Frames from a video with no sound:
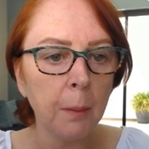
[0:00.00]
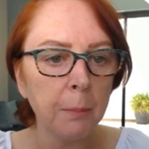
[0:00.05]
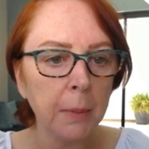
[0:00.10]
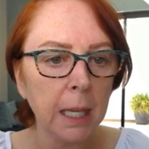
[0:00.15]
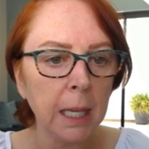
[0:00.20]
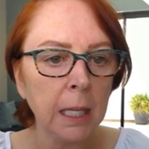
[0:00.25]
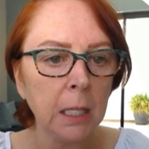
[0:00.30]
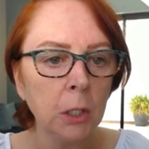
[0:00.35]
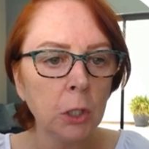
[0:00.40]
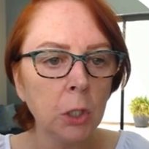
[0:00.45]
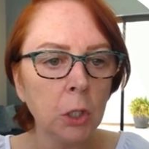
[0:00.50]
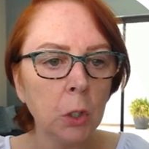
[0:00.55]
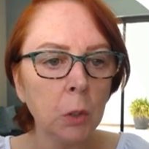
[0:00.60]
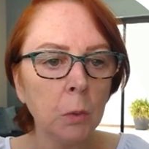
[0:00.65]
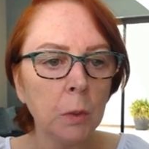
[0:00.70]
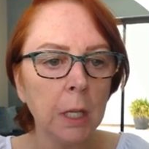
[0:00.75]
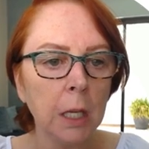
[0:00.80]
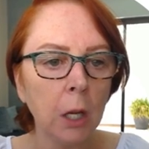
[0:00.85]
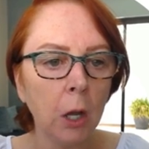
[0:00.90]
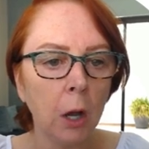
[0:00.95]
come
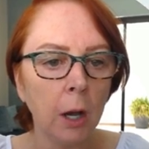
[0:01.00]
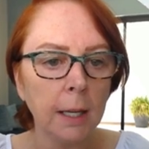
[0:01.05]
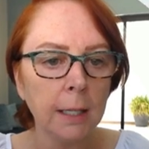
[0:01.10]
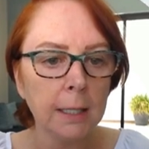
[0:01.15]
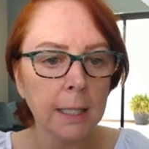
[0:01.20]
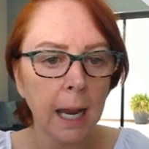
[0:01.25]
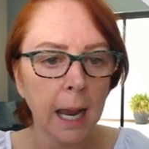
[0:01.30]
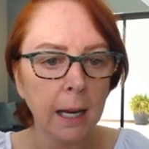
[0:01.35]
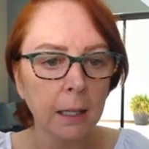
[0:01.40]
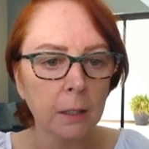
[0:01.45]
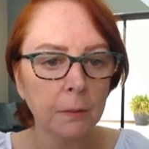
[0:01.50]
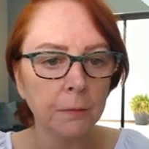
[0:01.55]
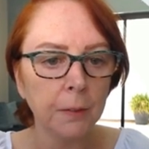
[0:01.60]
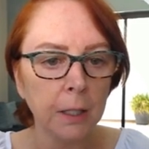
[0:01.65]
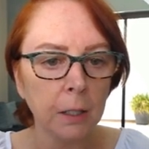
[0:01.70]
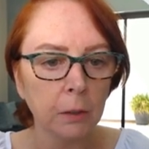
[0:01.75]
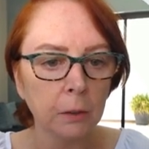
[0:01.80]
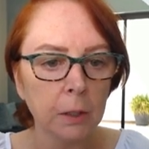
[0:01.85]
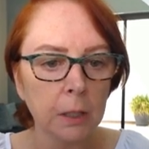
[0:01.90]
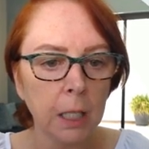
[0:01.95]
into the contact
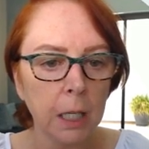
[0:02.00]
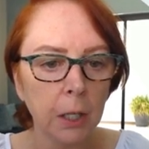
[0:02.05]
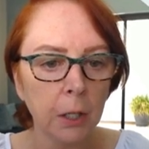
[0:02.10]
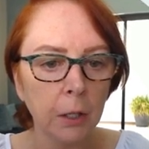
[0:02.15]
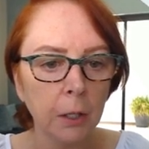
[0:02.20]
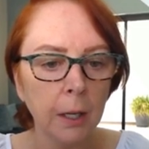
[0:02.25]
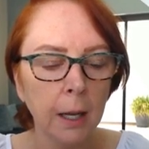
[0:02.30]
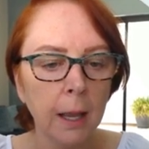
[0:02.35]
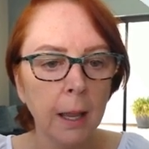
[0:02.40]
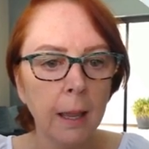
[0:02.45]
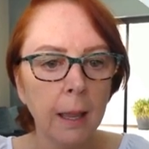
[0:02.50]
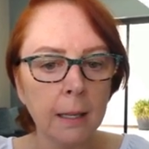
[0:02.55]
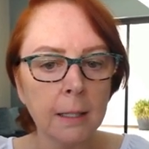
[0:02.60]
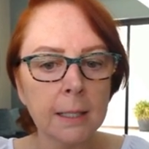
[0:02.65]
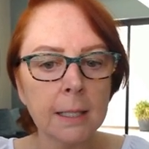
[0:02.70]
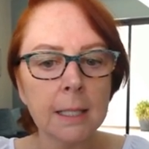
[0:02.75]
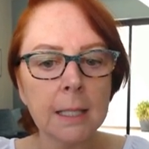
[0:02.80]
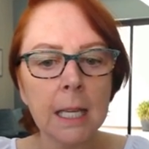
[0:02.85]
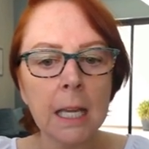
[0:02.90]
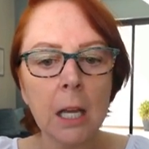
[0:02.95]
field here and
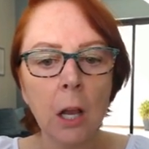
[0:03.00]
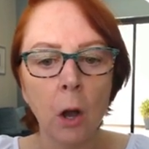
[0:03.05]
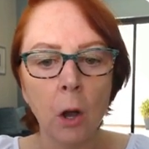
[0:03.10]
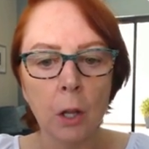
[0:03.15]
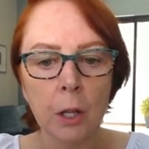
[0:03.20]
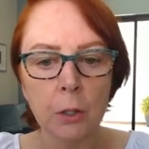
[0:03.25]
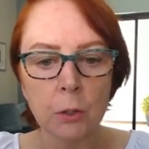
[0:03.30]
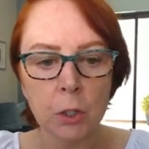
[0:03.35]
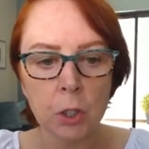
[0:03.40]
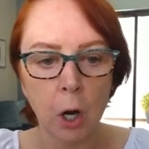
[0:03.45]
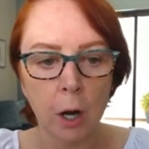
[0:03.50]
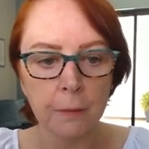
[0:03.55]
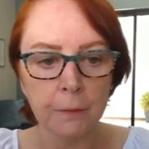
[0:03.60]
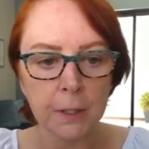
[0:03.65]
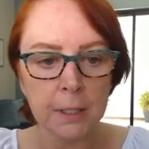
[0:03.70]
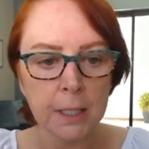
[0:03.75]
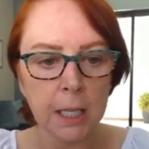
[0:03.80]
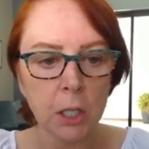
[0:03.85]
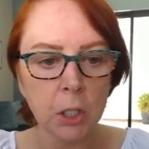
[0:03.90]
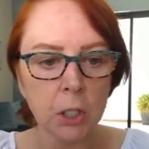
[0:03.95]
see all those
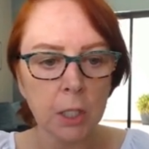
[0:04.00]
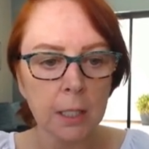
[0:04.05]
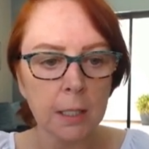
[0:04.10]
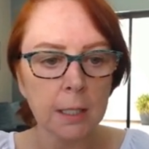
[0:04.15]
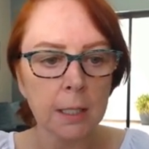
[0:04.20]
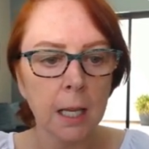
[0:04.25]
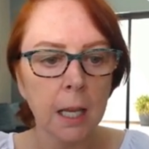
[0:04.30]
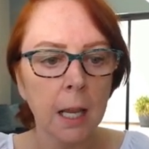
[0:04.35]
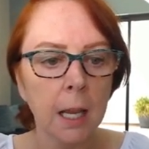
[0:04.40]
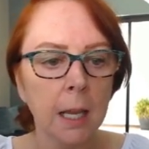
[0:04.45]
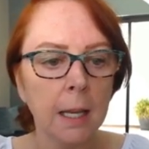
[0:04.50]
conversations.